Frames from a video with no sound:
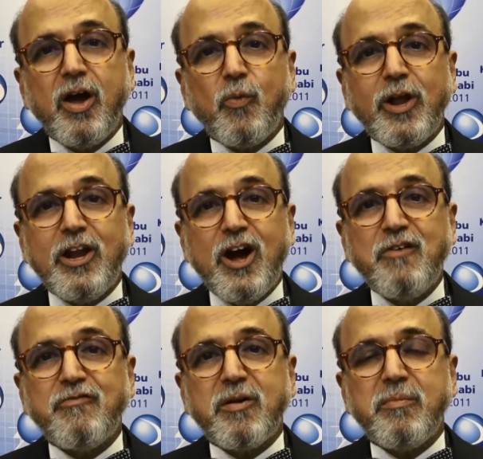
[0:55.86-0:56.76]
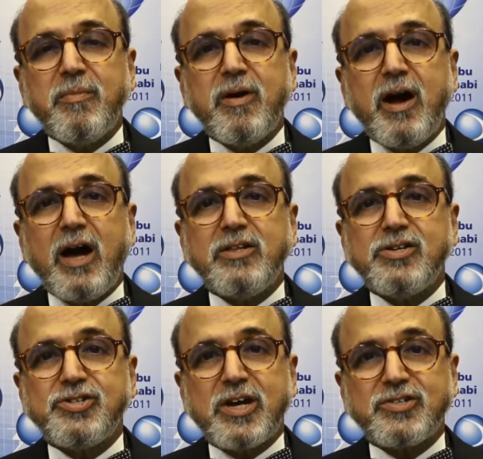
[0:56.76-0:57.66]
we learn from
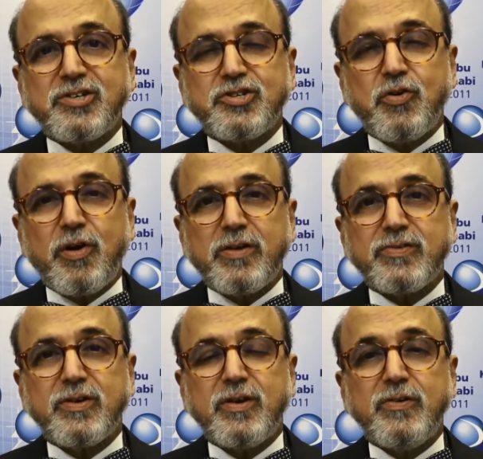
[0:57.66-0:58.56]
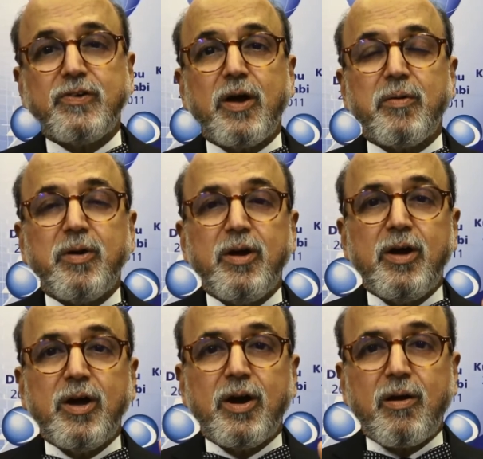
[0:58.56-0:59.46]
others' success stories. So
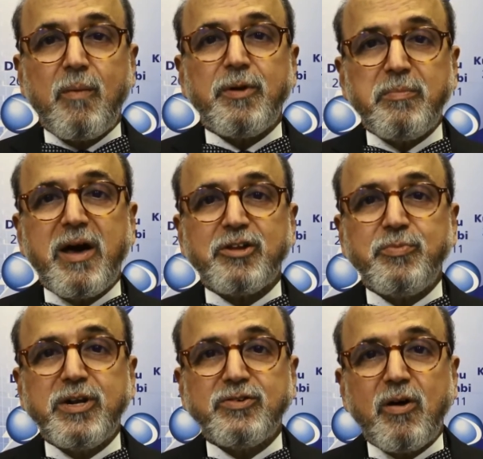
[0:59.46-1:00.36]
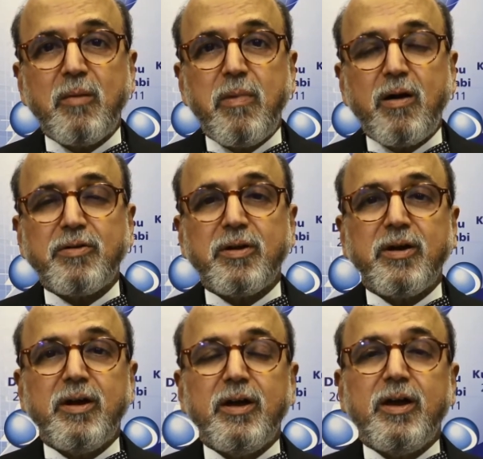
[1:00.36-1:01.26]
corporate management is all about
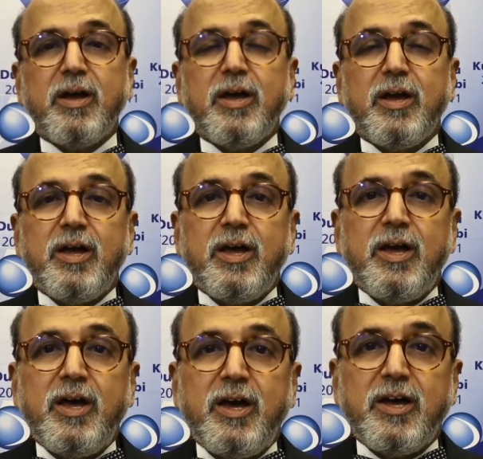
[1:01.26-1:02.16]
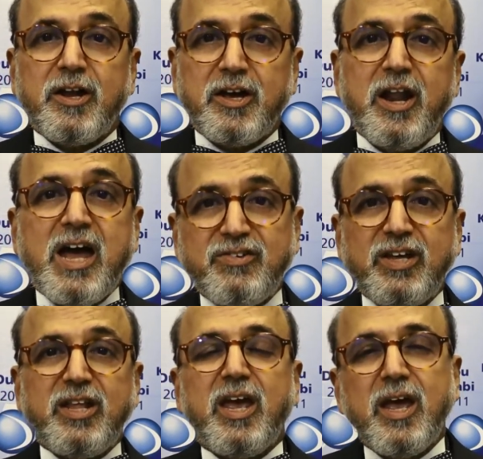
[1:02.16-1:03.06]

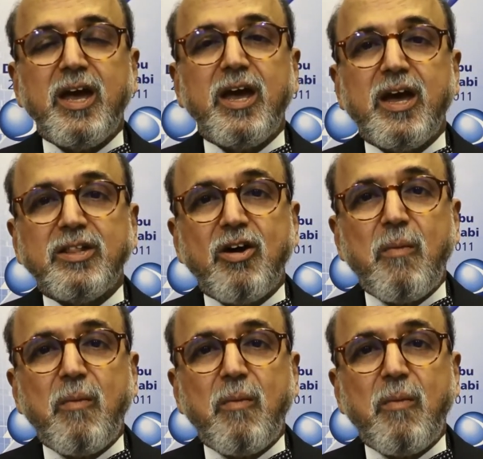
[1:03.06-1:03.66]
recognizing the